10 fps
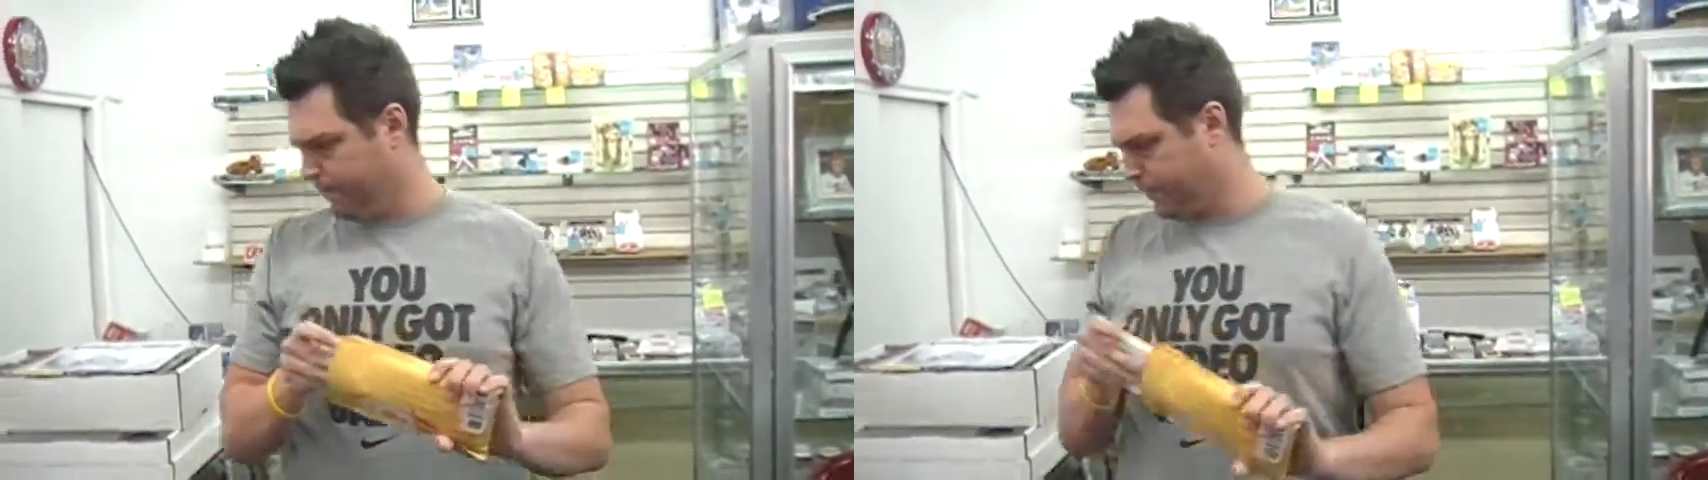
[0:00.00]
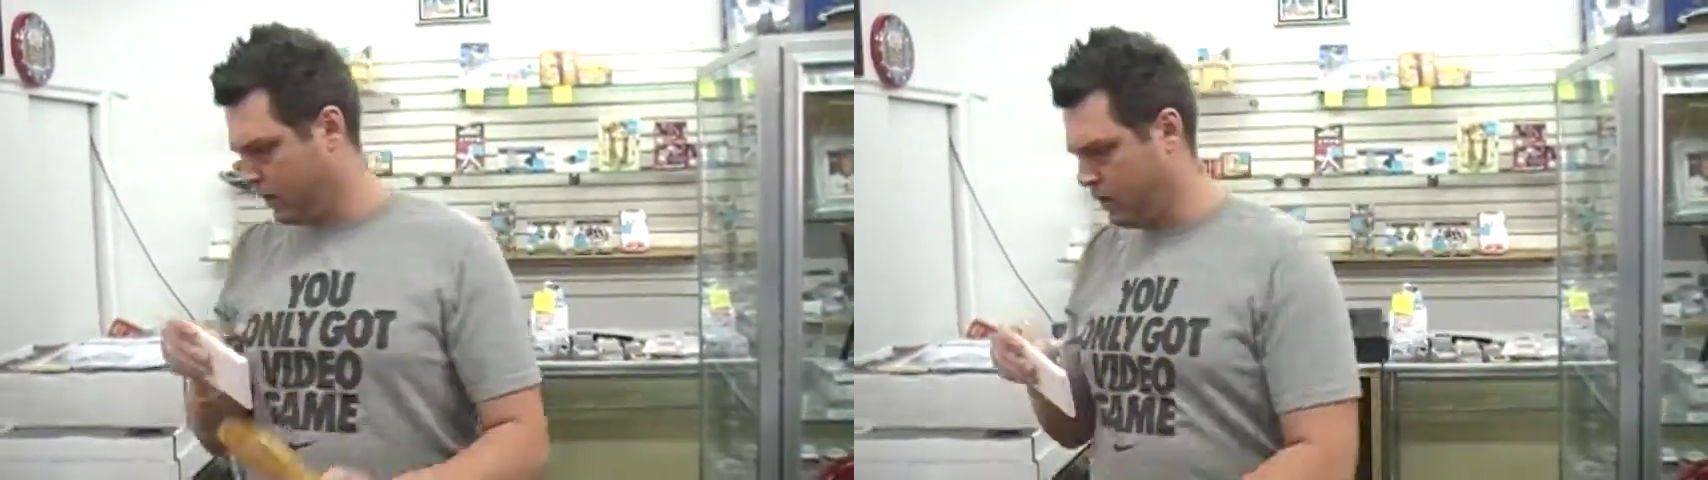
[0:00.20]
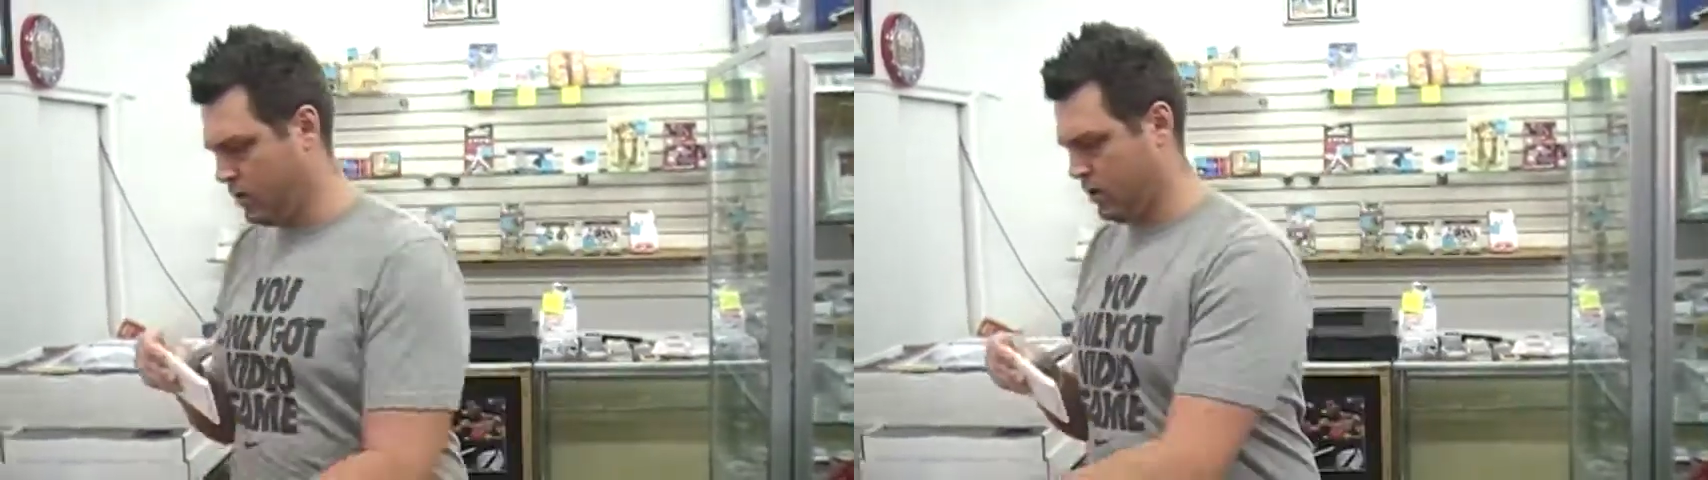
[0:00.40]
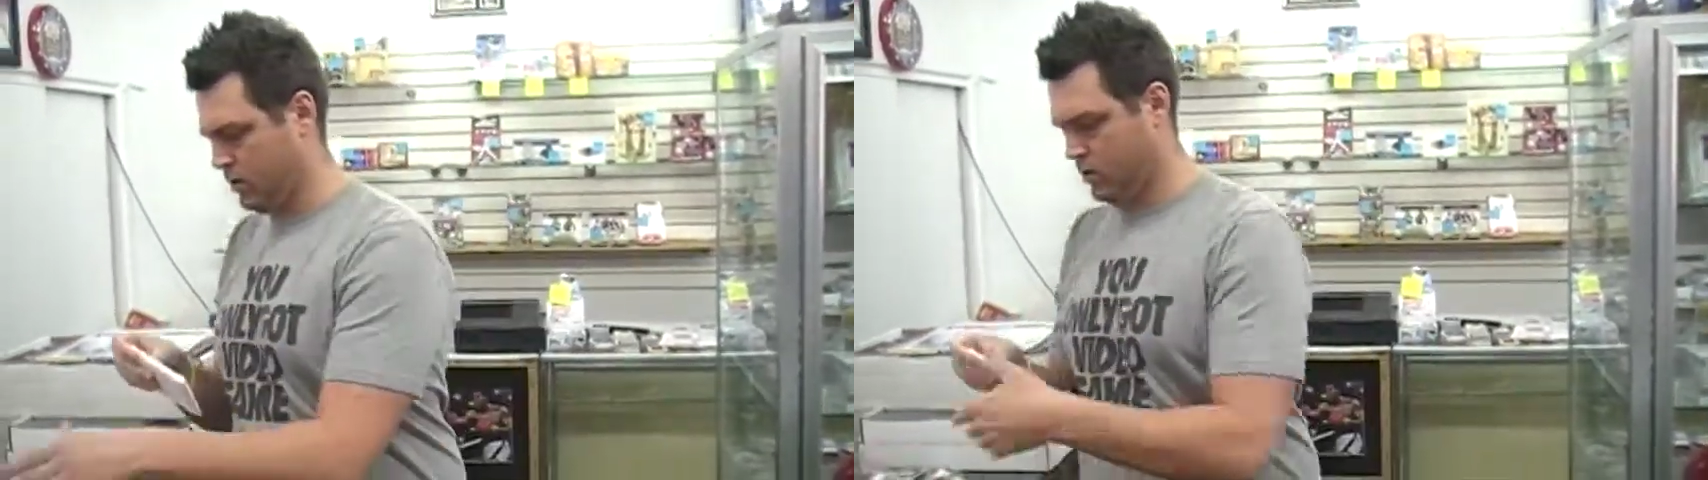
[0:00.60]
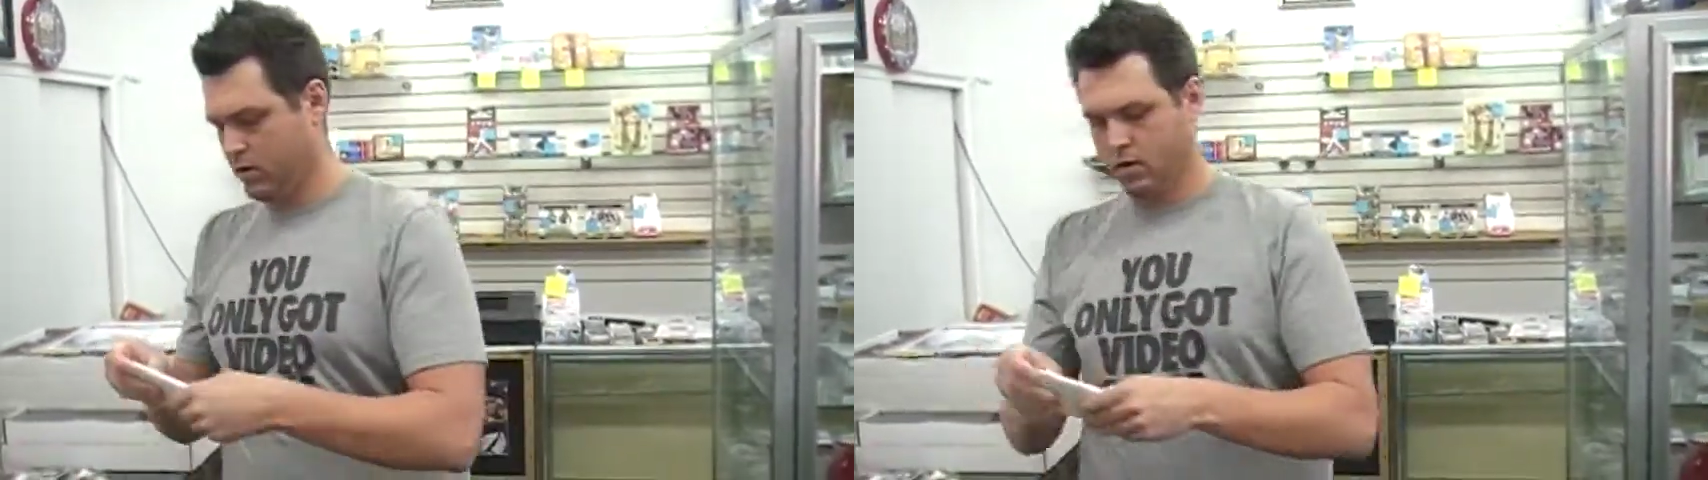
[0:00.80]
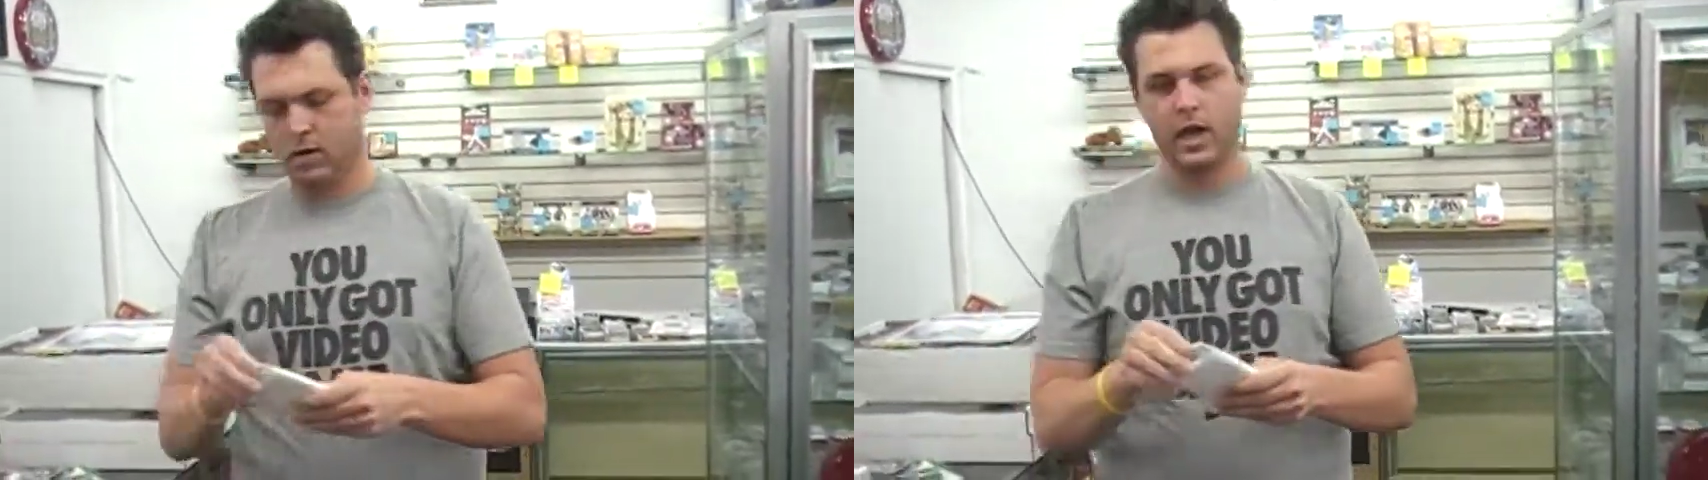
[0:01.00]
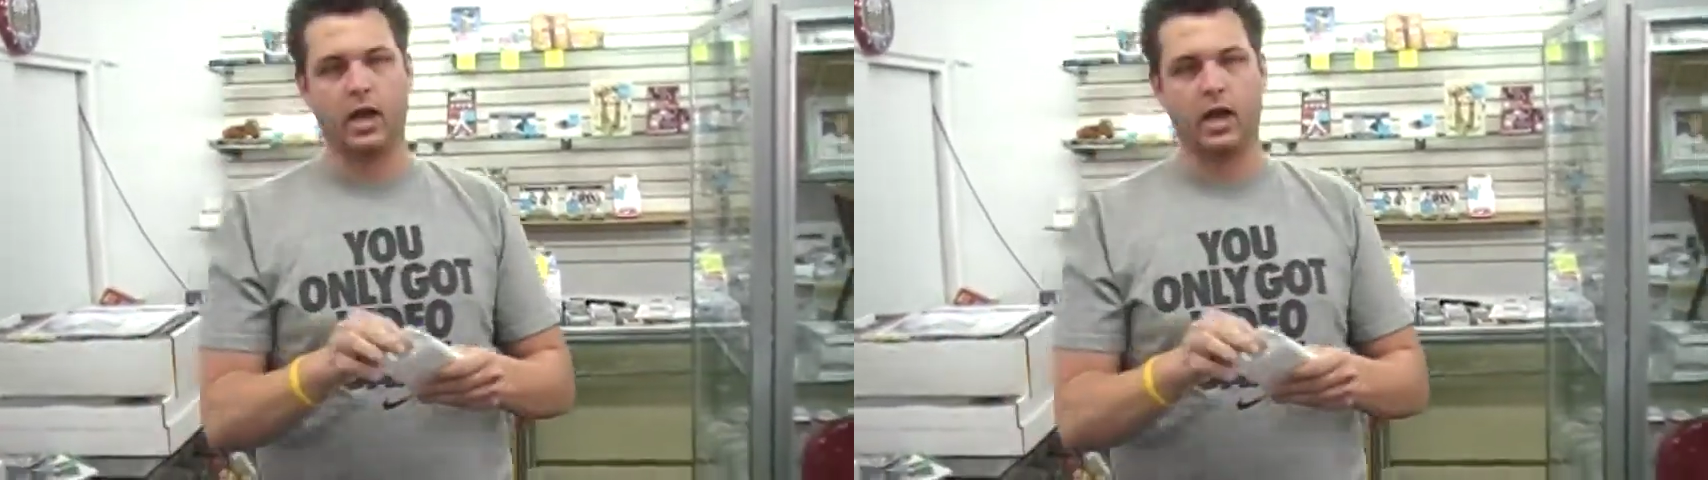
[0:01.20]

Do a little play-by-play.